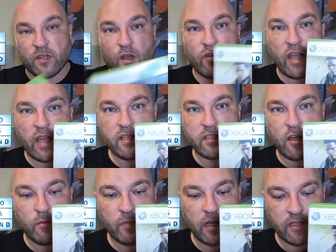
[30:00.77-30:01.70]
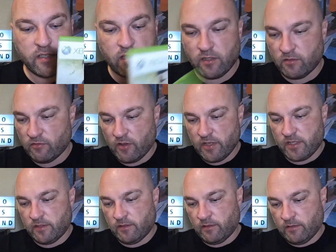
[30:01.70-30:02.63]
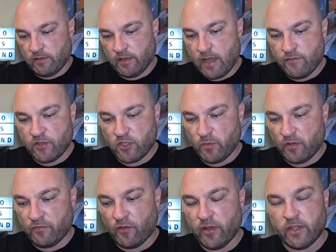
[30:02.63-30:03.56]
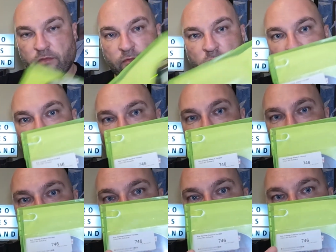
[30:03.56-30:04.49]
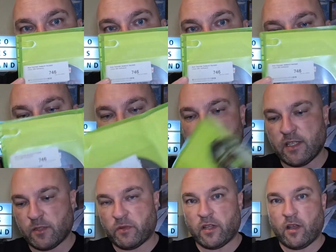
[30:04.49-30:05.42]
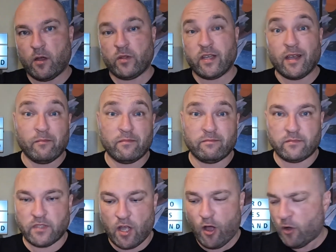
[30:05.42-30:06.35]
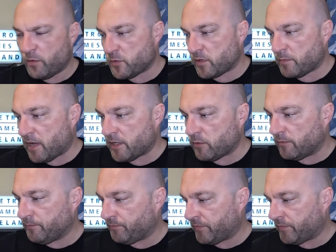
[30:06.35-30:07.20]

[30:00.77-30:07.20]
over, Ace Combat Assault Horizon. Every time I find it, funnily enough, it comes with this bonus disc, but not only, not always with a manual.